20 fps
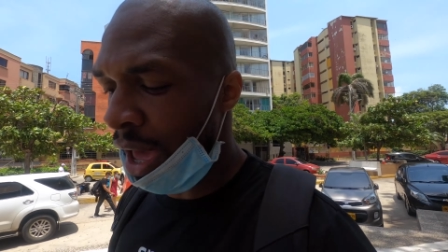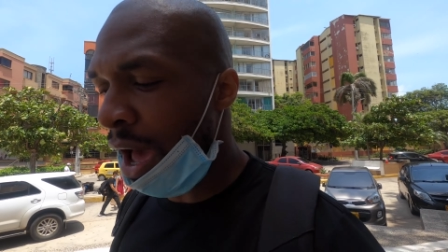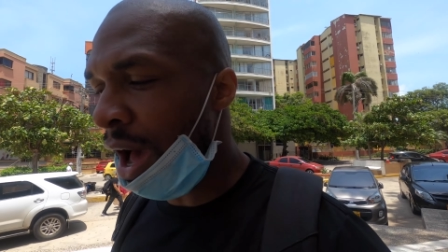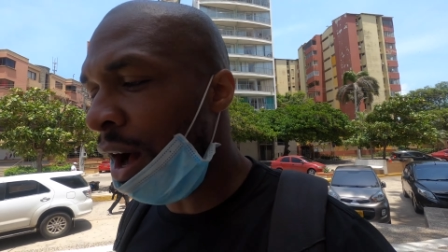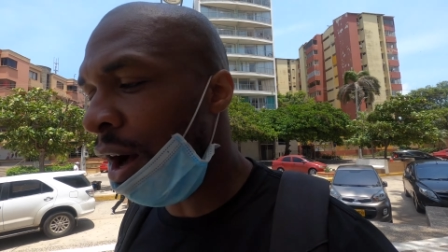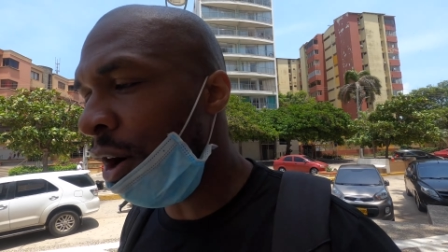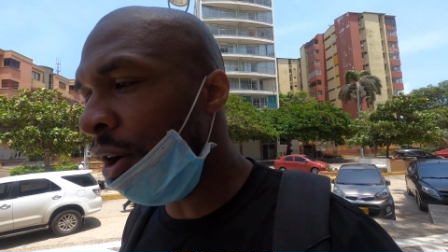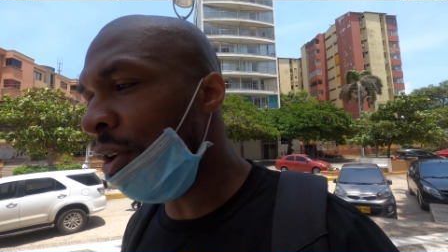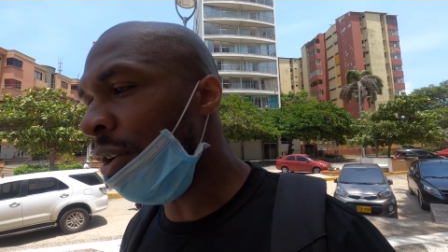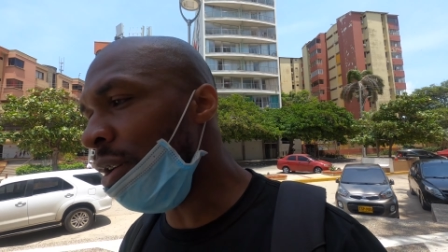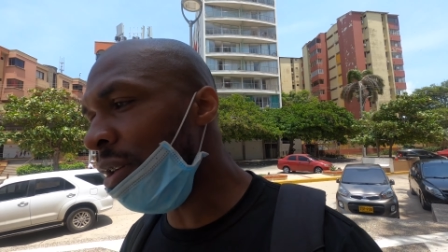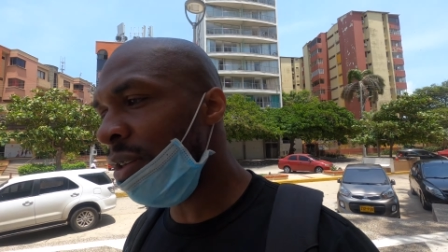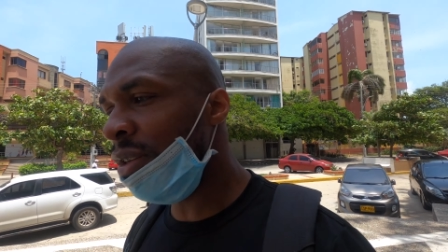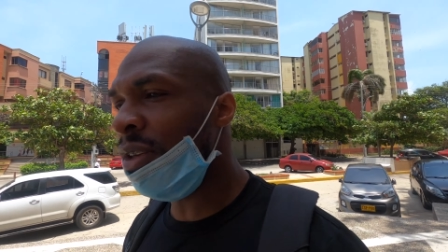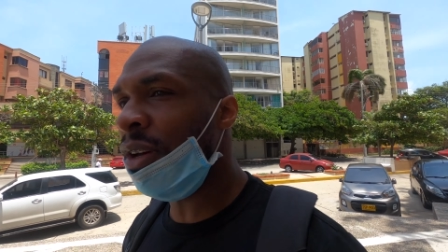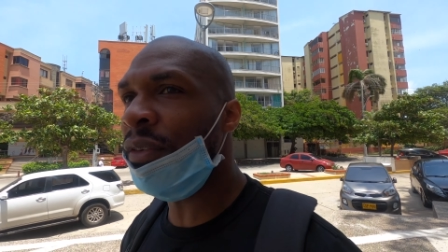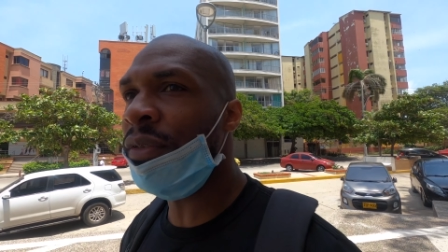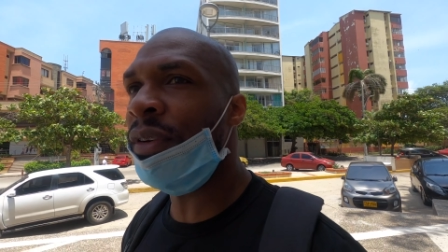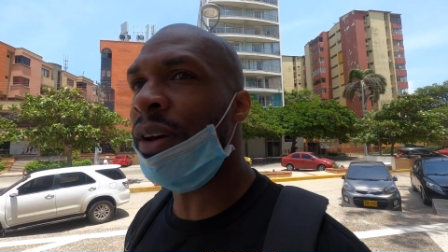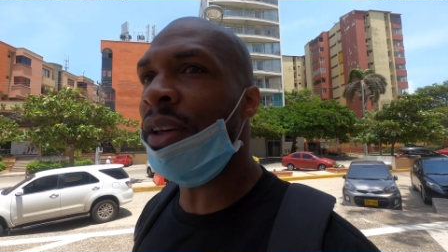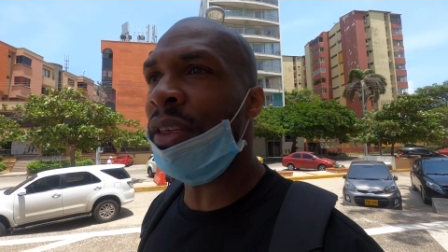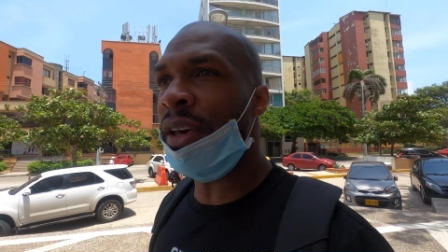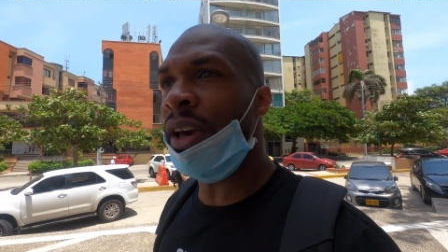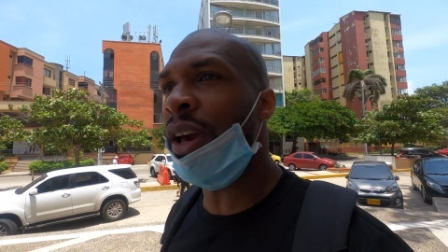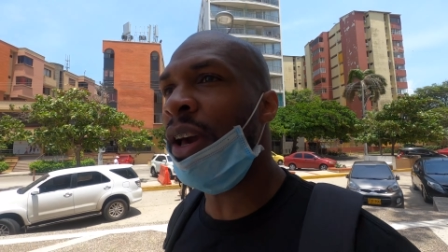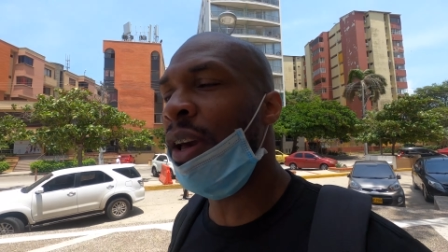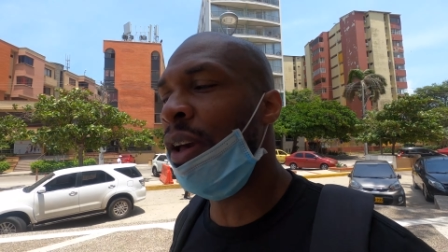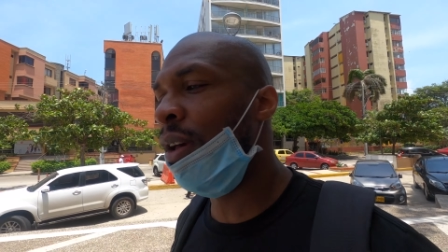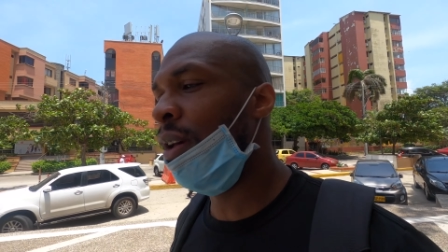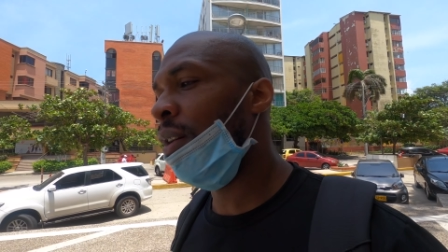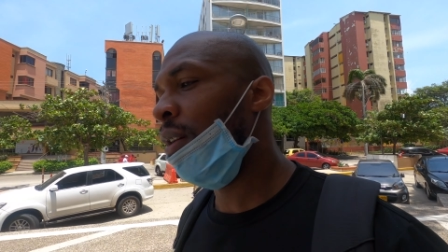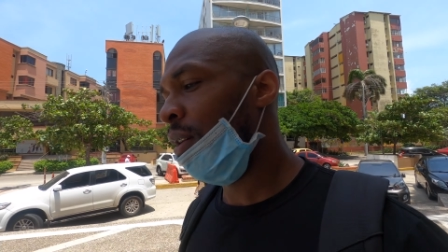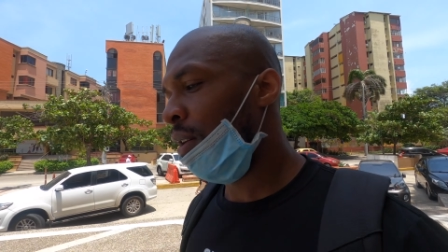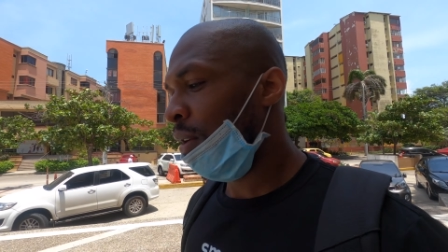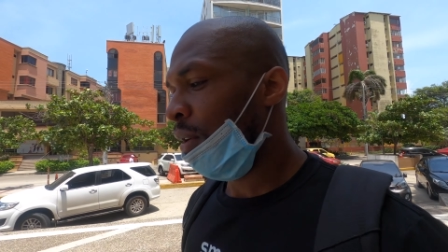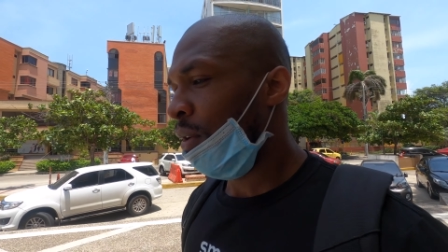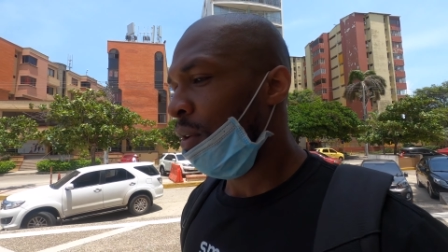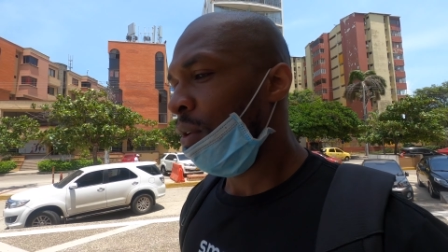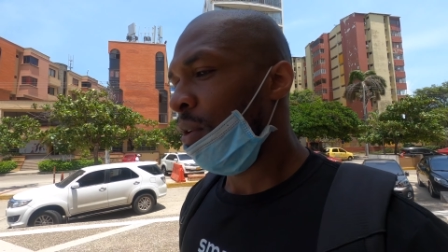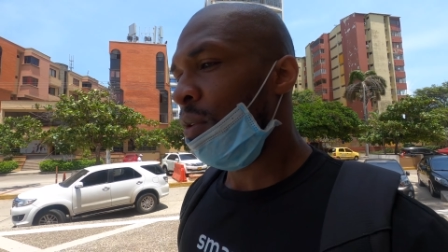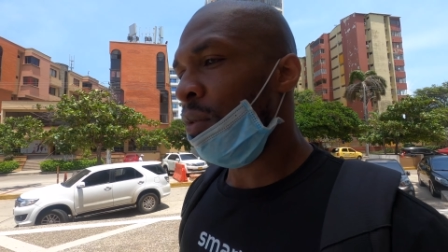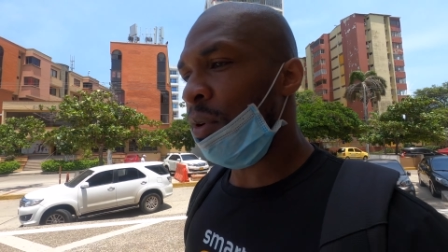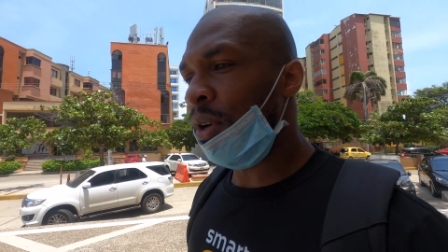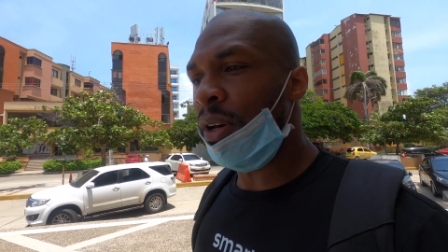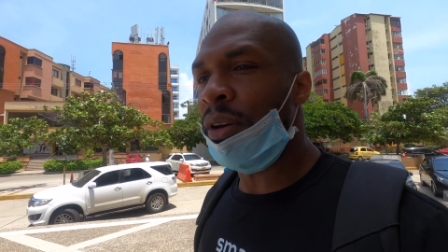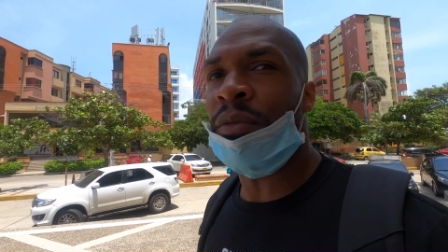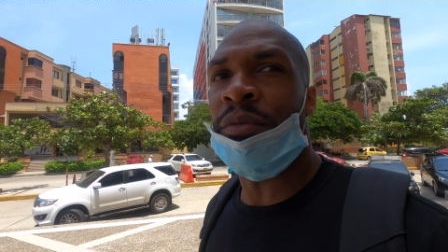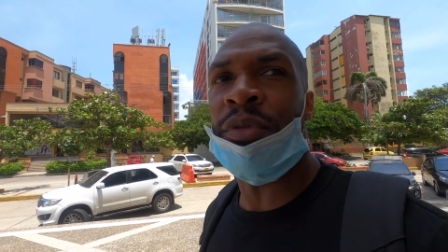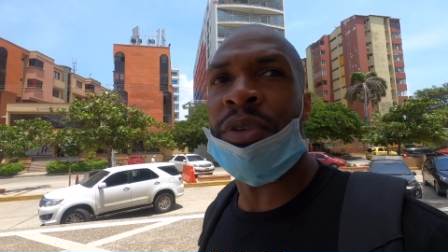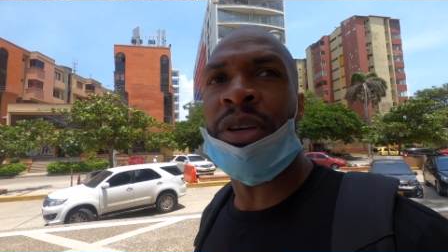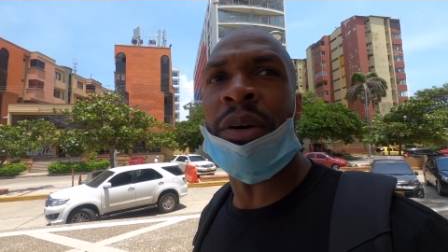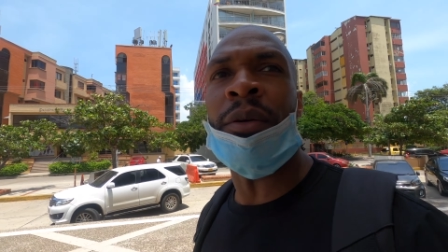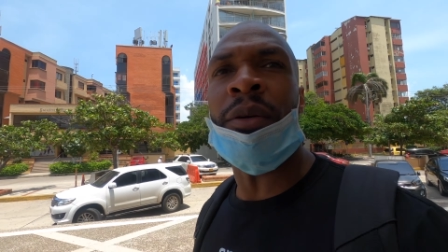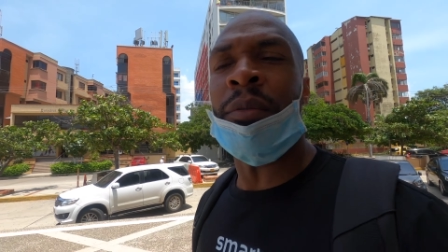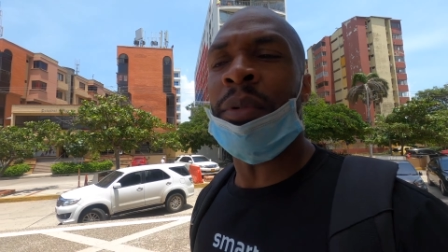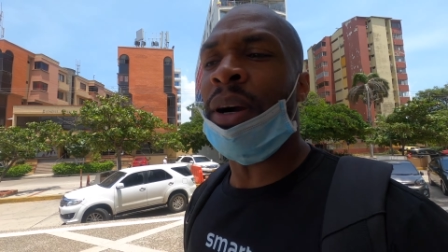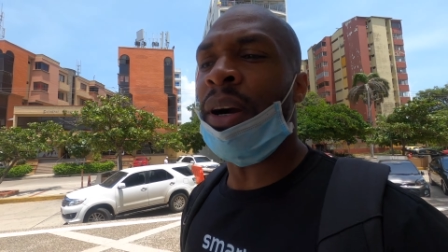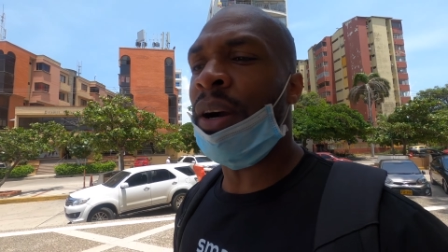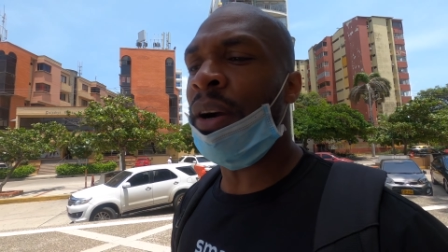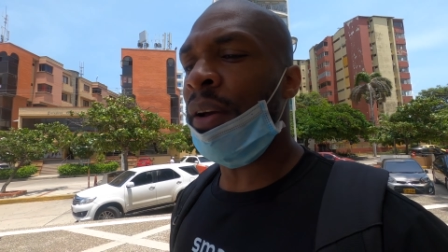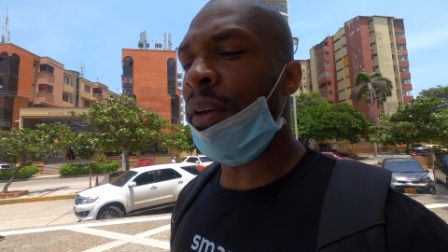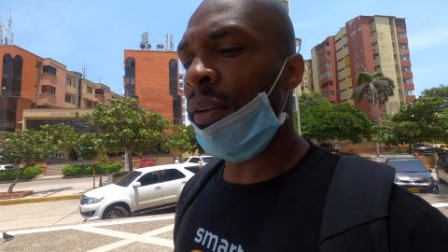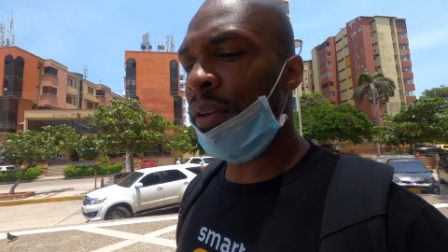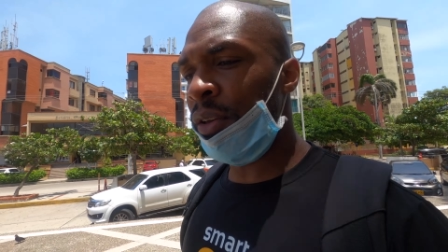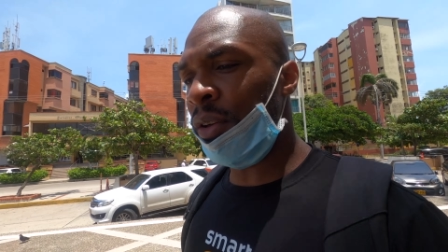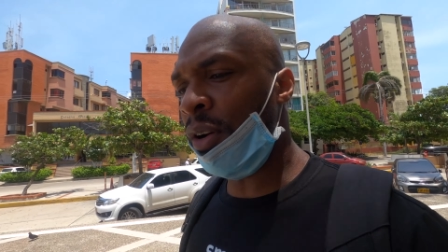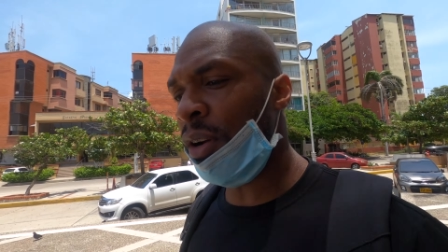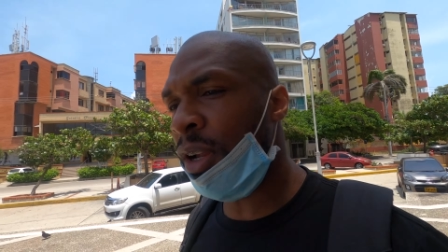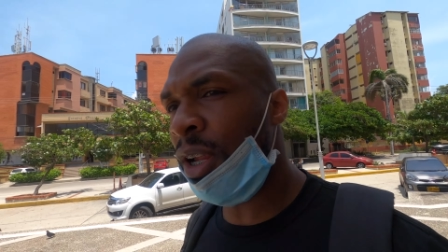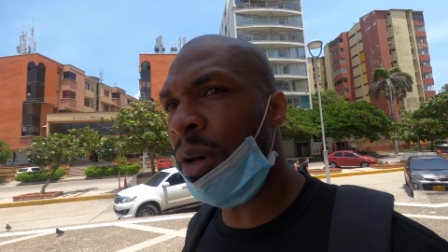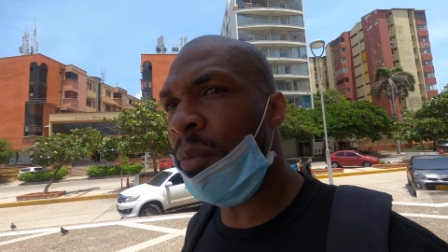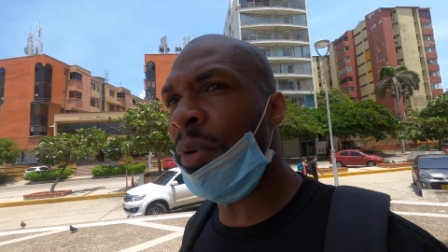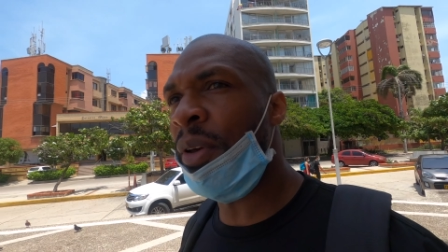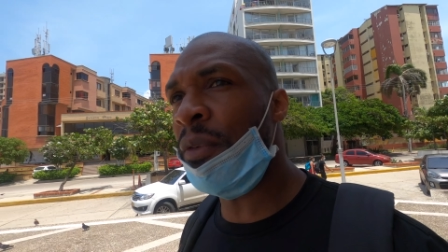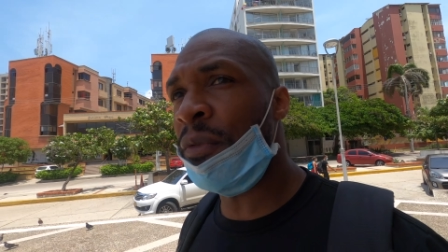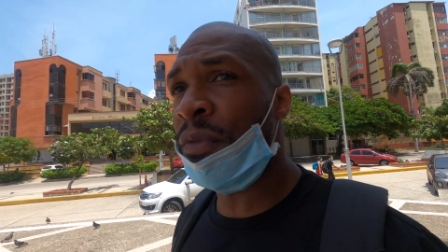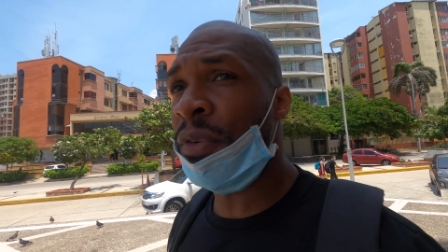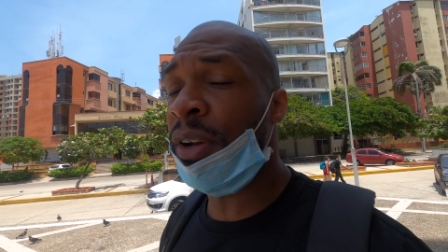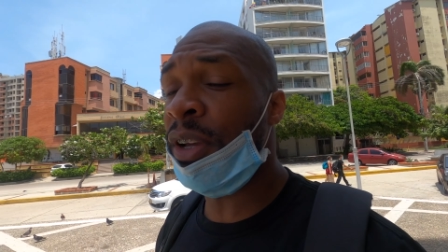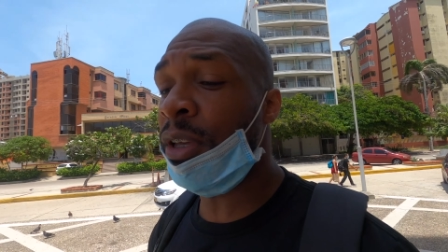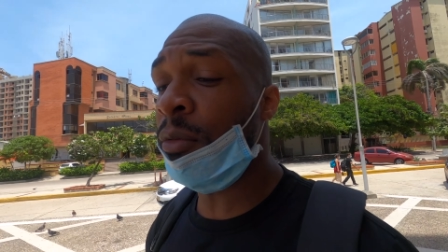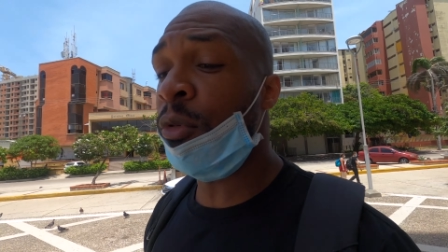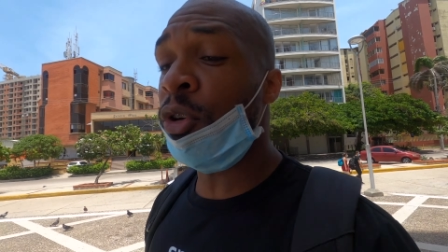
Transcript: out and stuff like that with some of my you know Colombian friends.